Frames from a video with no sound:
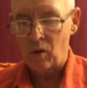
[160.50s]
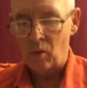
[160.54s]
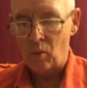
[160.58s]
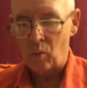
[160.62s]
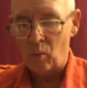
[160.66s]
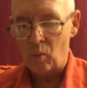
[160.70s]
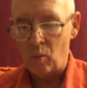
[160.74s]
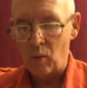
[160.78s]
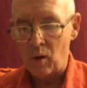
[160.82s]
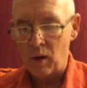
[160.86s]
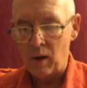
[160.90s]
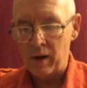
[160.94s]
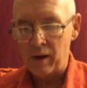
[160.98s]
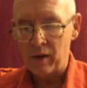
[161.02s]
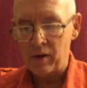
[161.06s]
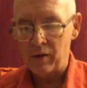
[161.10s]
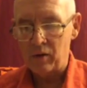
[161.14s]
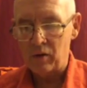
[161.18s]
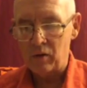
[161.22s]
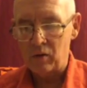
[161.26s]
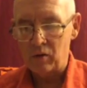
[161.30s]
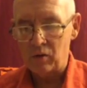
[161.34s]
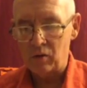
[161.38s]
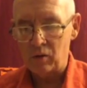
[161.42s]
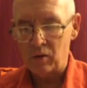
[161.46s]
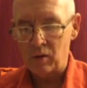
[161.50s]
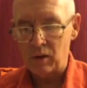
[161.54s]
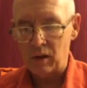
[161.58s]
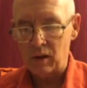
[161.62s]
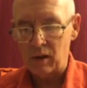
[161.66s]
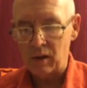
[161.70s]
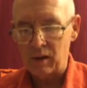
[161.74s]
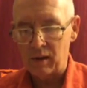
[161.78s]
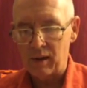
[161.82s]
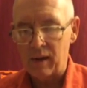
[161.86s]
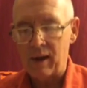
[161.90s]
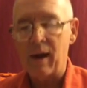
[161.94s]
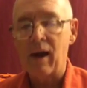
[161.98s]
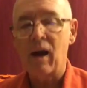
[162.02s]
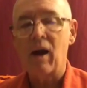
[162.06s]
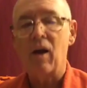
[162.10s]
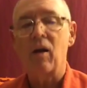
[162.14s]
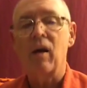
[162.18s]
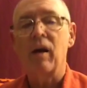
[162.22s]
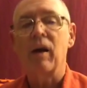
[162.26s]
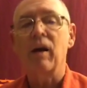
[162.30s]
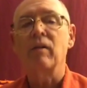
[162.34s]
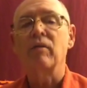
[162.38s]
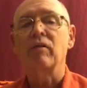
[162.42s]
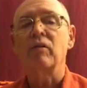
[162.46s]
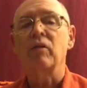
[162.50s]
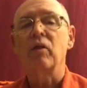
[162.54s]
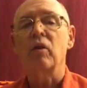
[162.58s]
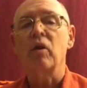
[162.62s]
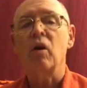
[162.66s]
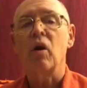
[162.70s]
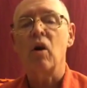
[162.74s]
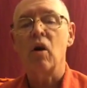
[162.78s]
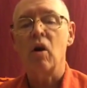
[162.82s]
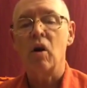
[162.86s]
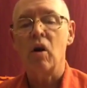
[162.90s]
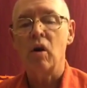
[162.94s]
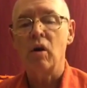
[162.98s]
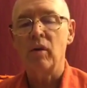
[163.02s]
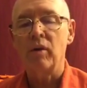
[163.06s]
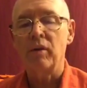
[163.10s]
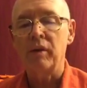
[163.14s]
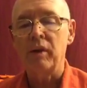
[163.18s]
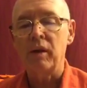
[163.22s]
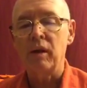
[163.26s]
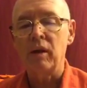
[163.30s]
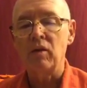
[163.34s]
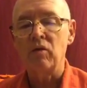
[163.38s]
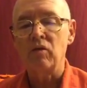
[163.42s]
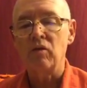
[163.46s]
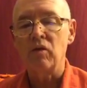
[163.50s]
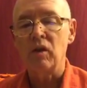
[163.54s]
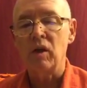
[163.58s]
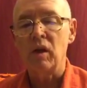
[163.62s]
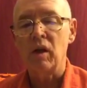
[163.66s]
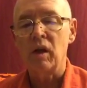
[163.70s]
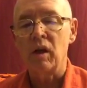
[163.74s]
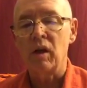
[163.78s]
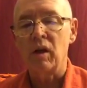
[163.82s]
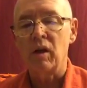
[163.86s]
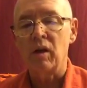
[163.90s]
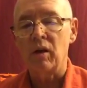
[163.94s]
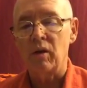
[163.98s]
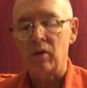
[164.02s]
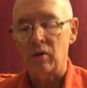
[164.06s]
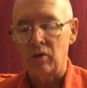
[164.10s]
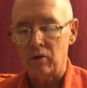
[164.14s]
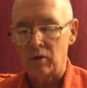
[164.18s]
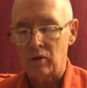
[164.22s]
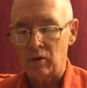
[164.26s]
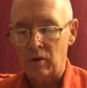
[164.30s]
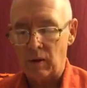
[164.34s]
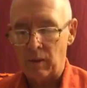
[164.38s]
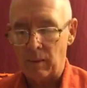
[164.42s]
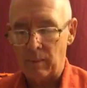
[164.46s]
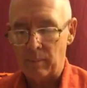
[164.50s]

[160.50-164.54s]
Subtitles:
Why are you doing it now after all these years?"